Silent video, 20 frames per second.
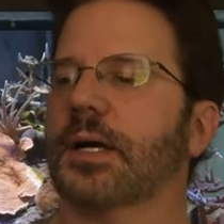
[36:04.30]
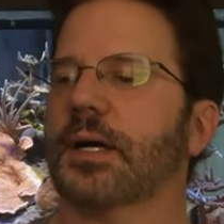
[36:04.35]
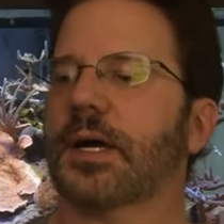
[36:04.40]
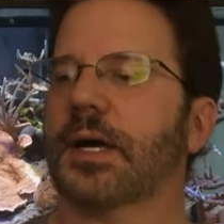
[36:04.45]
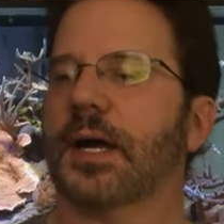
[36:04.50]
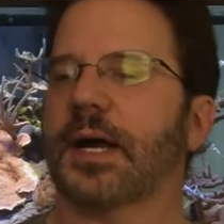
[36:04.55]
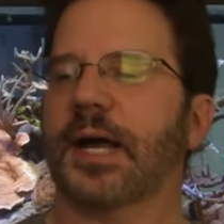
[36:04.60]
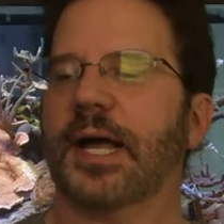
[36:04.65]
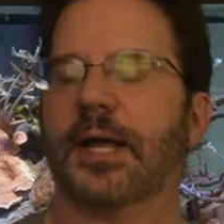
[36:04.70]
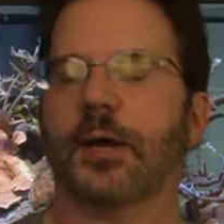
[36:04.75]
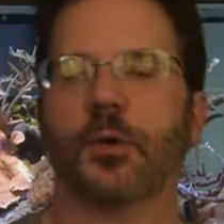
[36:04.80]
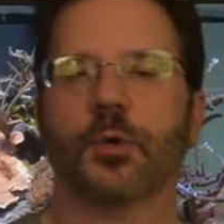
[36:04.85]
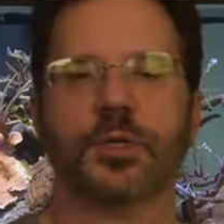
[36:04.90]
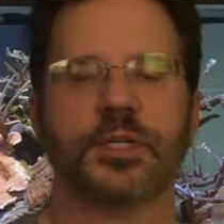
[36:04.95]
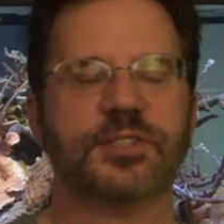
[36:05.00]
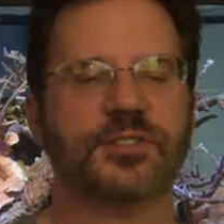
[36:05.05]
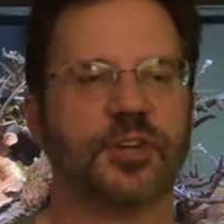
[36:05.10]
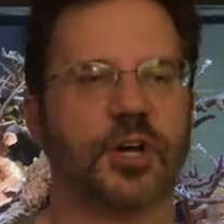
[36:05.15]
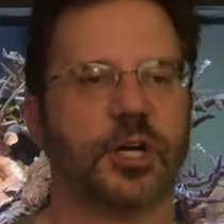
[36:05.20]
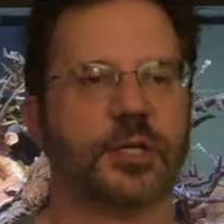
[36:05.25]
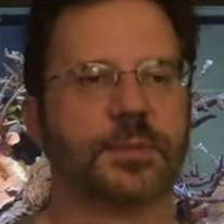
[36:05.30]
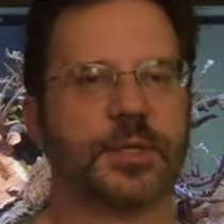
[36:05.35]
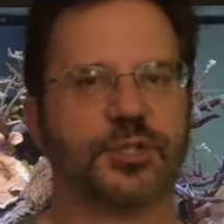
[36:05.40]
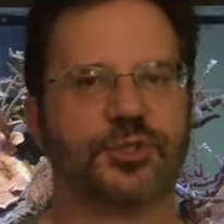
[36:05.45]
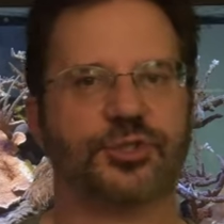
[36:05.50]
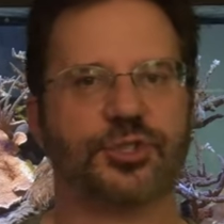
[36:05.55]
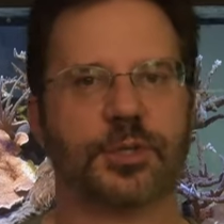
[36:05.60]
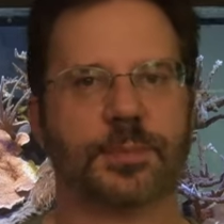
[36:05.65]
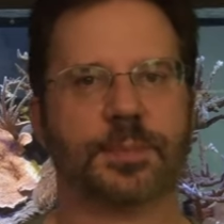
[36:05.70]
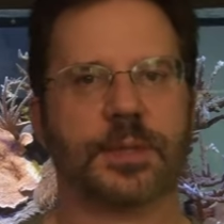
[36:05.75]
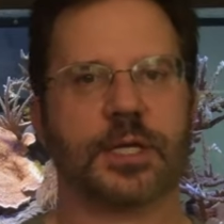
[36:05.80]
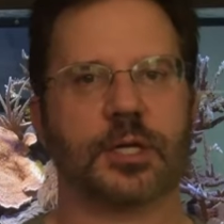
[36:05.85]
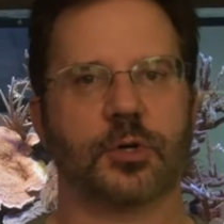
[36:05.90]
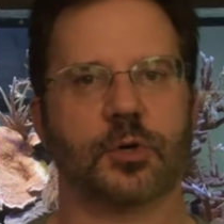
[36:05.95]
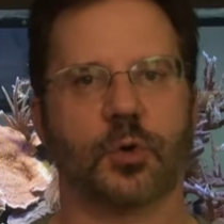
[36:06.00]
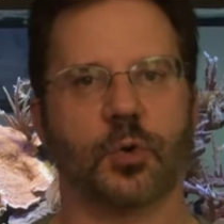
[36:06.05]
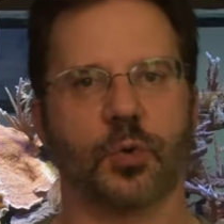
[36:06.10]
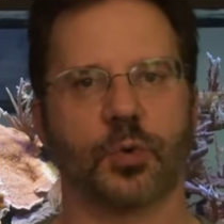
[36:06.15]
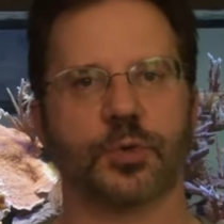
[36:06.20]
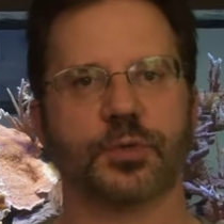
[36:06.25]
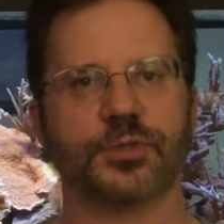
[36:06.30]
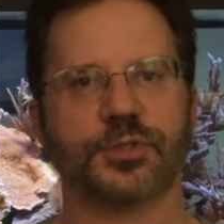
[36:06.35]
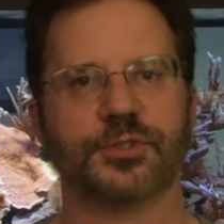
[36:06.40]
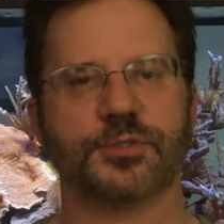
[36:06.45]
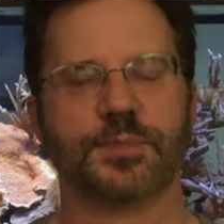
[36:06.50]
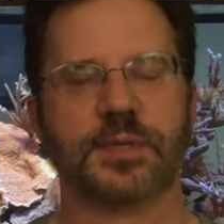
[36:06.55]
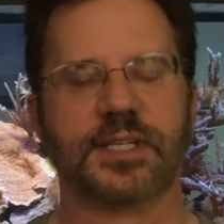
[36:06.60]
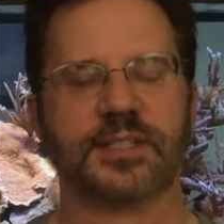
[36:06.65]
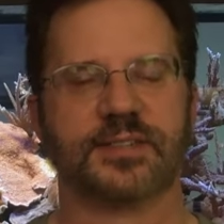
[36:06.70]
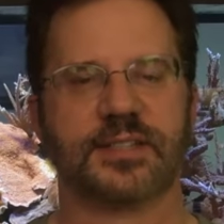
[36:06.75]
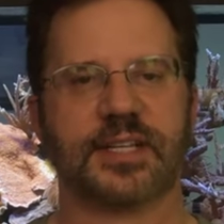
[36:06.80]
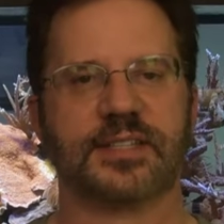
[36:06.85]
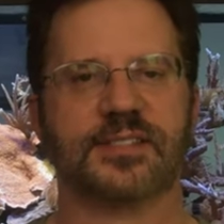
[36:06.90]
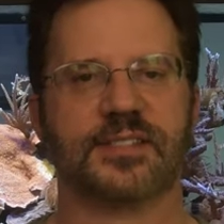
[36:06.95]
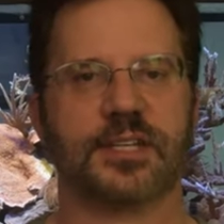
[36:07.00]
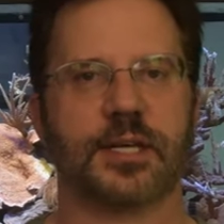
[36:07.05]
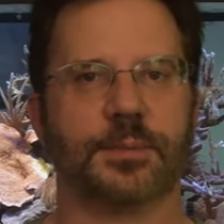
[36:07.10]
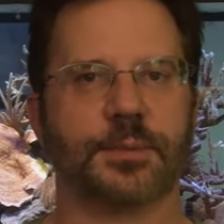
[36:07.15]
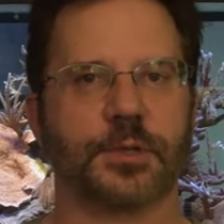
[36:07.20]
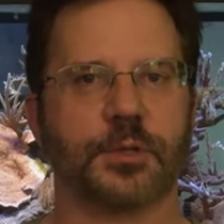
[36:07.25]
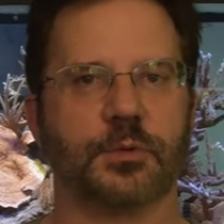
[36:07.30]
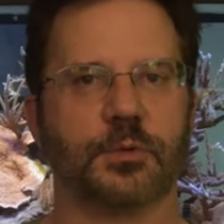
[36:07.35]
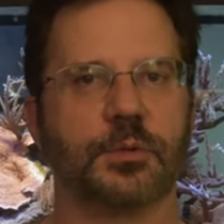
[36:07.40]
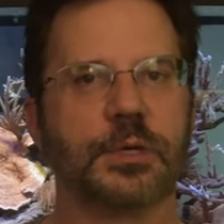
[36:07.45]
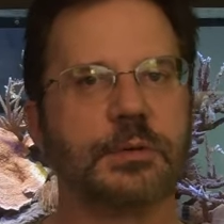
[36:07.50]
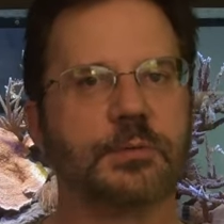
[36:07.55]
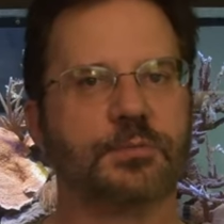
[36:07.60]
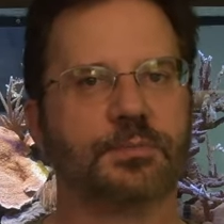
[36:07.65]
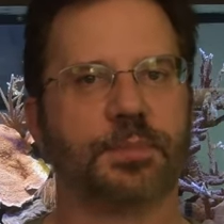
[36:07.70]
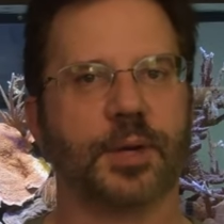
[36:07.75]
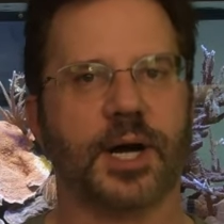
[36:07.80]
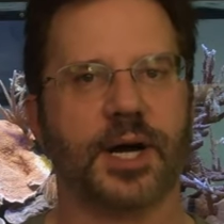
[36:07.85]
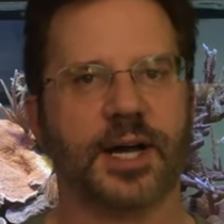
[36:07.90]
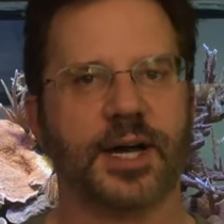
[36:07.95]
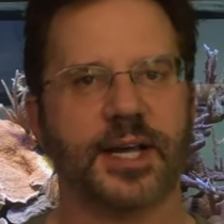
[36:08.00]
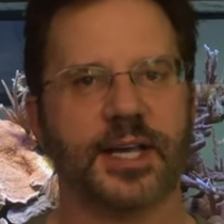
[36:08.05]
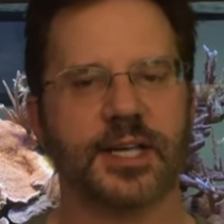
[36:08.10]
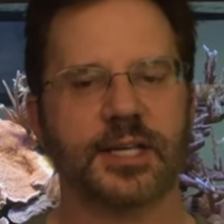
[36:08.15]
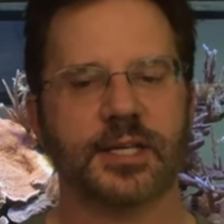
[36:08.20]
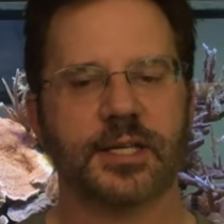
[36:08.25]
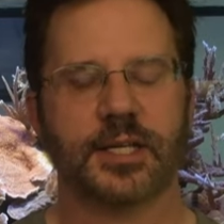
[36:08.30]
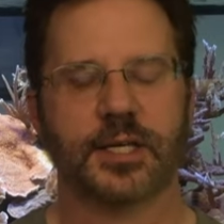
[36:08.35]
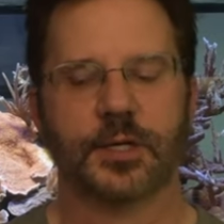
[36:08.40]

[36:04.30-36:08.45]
I only talked about shipping corals because that's typical. what we buy.